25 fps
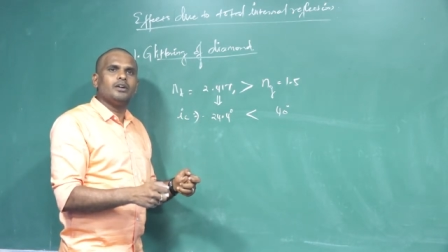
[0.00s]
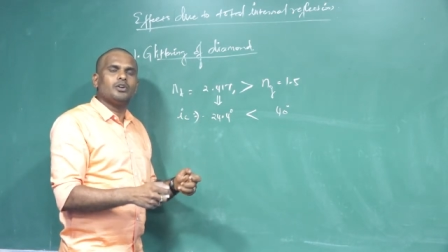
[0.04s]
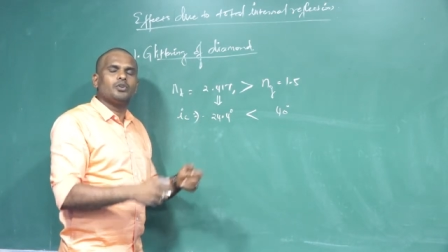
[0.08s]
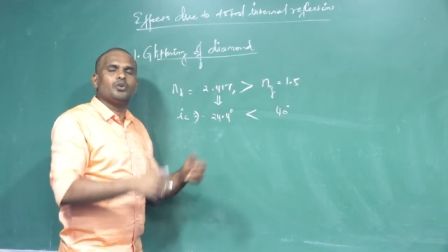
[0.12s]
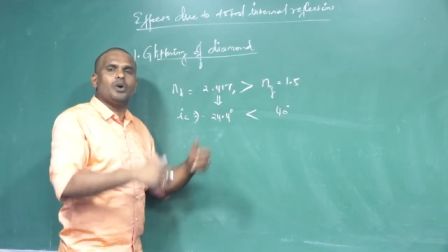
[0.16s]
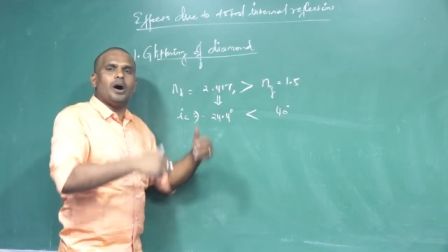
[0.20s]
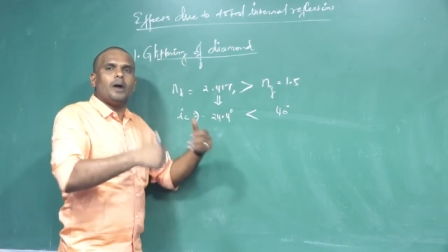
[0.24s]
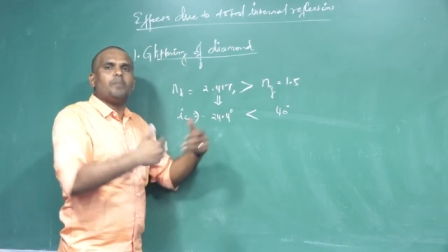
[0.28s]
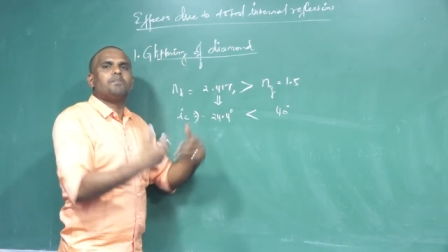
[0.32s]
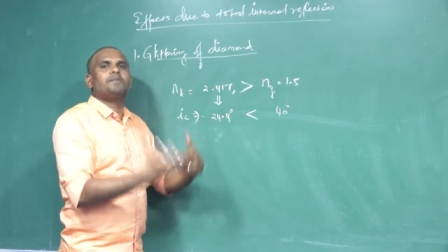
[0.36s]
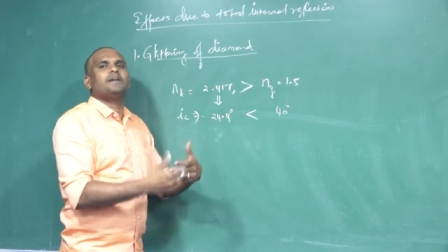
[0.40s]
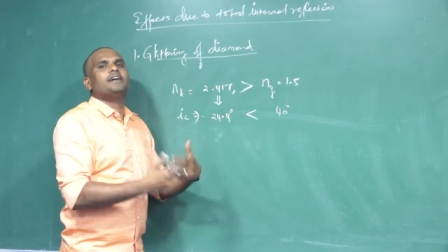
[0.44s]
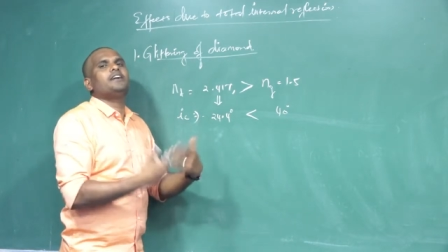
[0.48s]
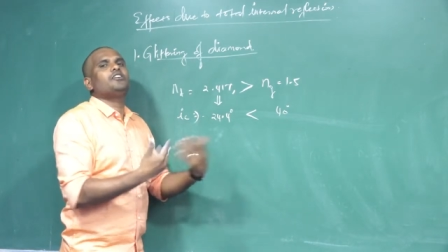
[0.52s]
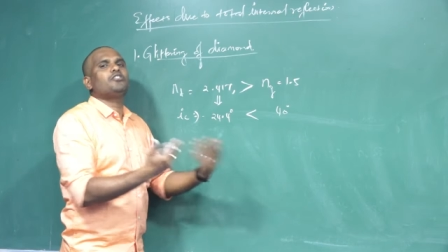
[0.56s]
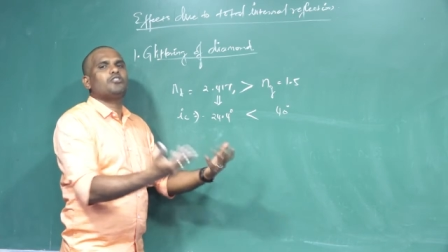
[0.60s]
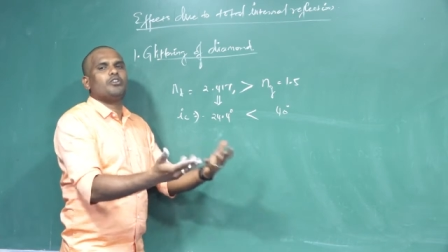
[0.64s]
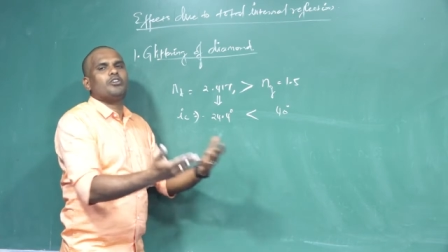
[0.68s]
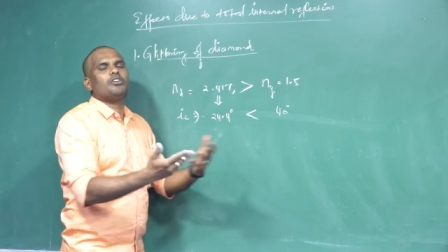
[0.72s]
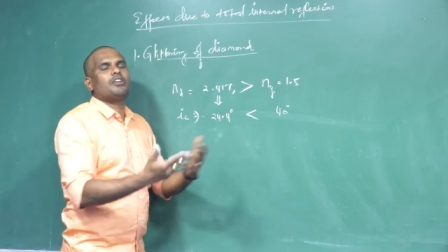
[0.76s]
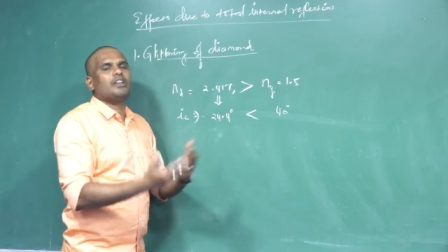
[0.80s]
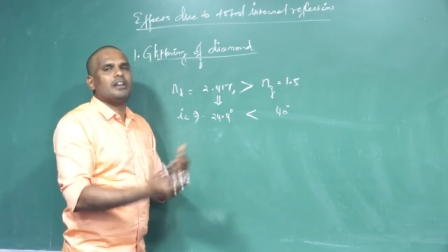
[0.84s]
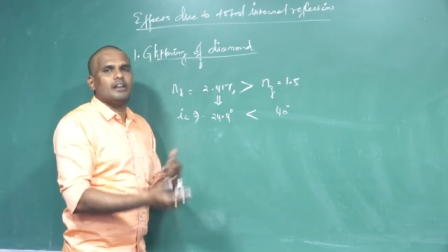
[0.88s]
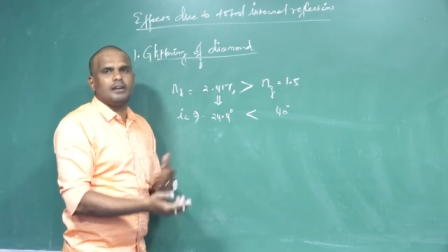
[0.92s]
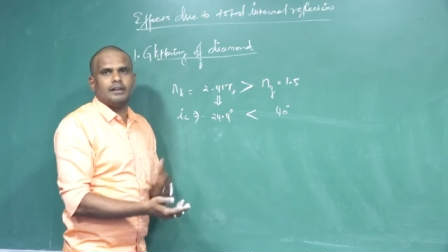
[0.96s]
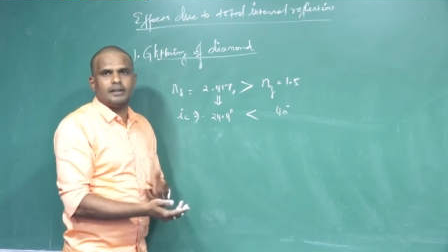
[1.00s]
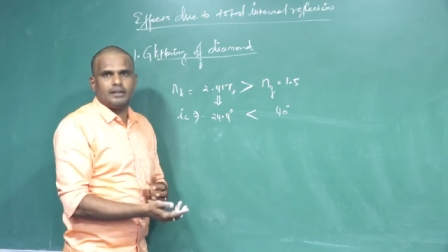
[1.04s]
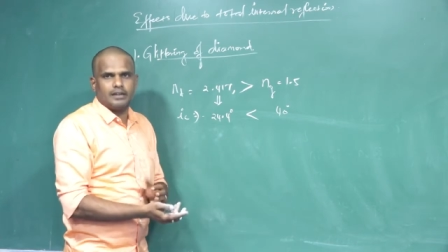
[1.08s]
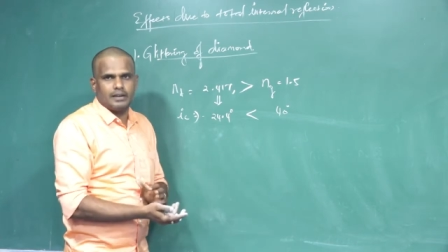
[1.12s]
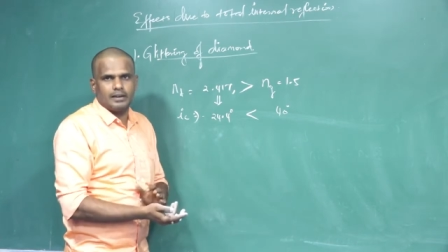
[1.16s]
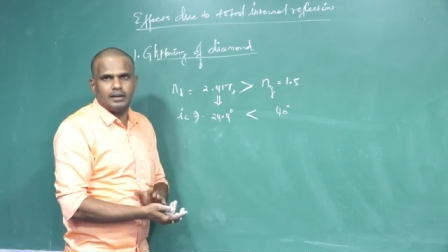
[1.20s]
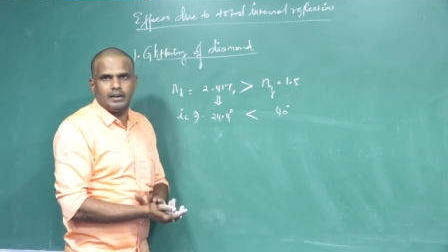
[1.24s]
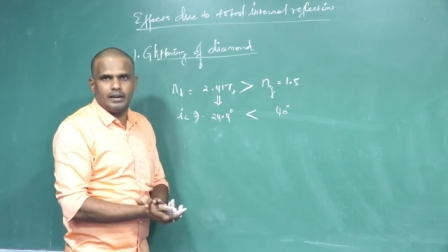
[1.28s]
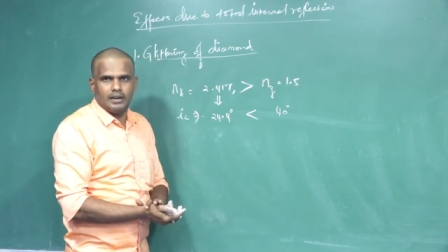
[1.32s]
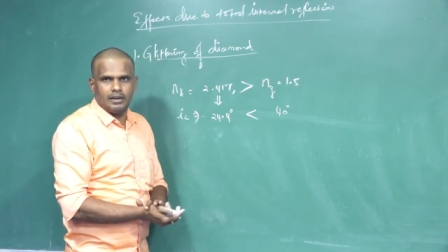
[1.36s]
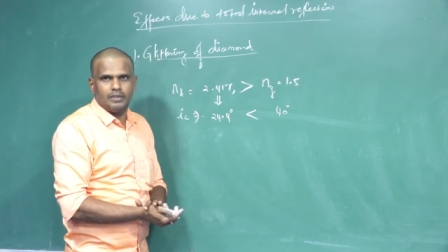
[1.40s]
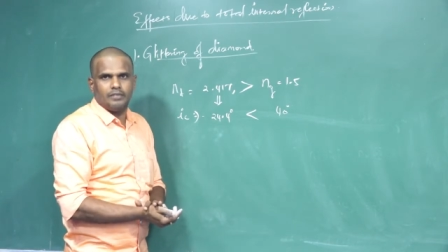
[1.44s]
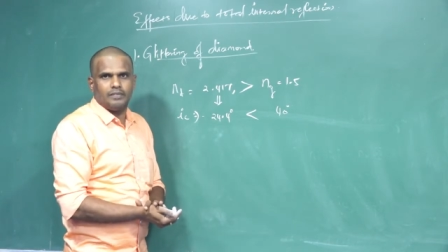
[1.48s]
to obtain total
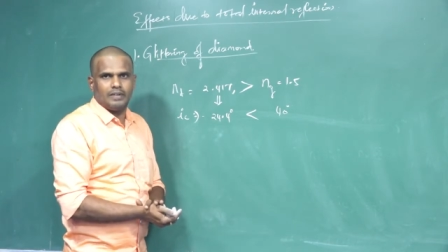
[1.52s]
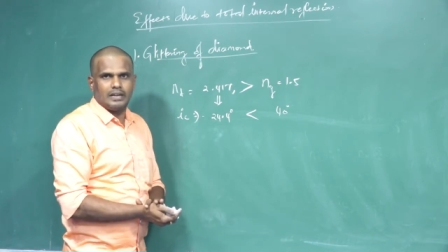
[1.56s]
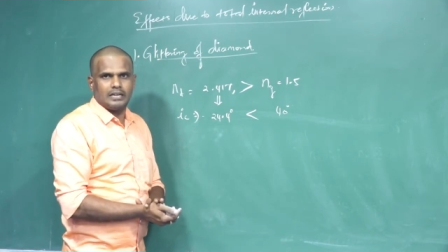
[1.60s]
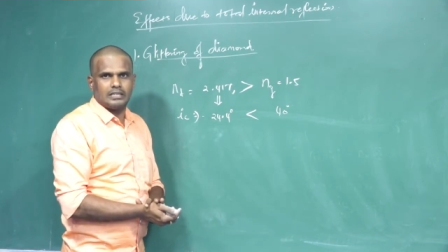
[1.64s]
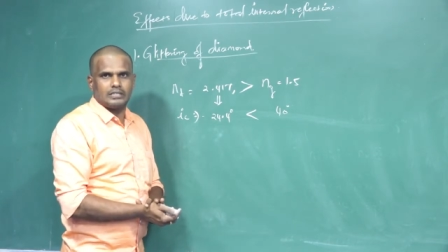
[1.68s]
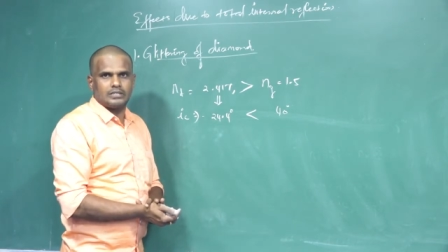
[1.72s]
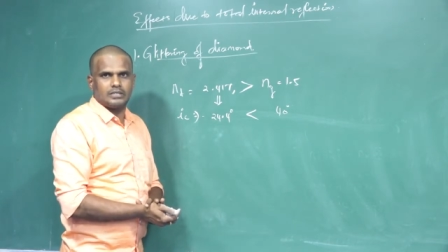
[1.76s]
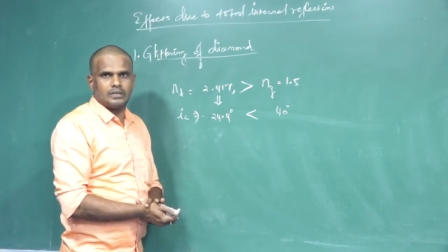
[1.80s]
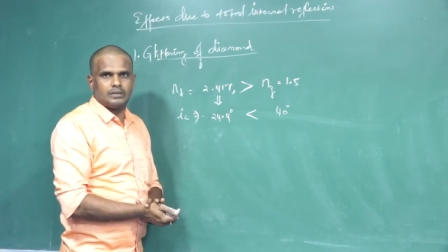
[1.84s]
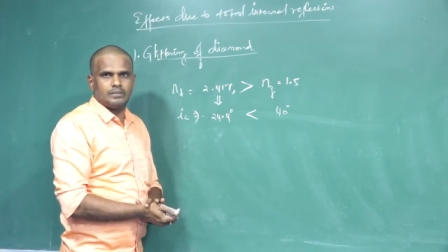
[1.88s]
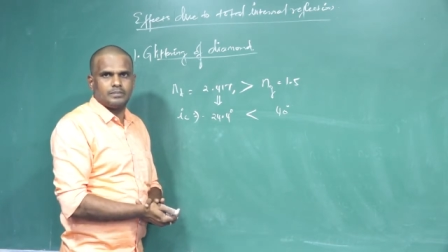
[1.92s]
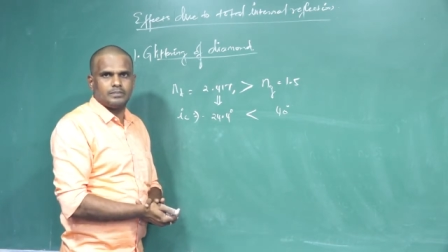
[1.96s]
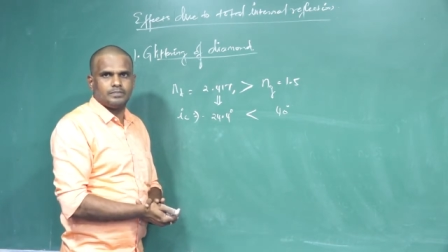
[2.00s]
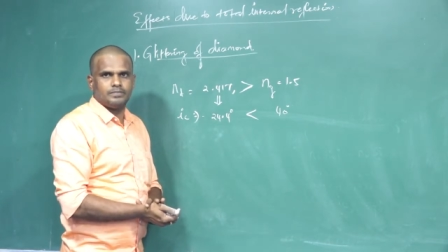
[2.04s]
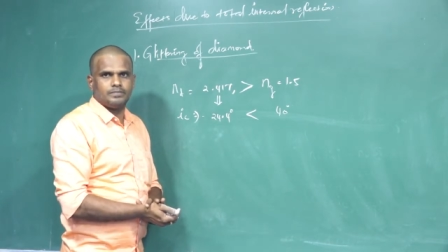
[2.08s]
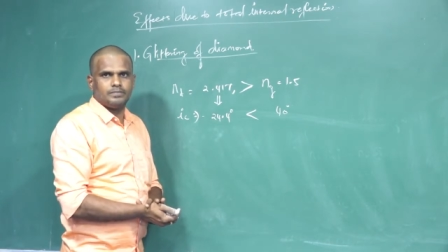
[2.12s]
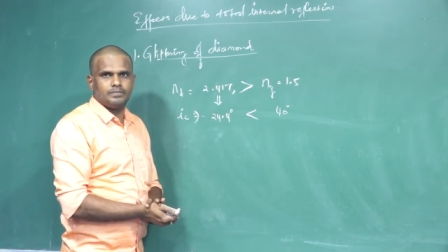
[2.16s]
internal reflection.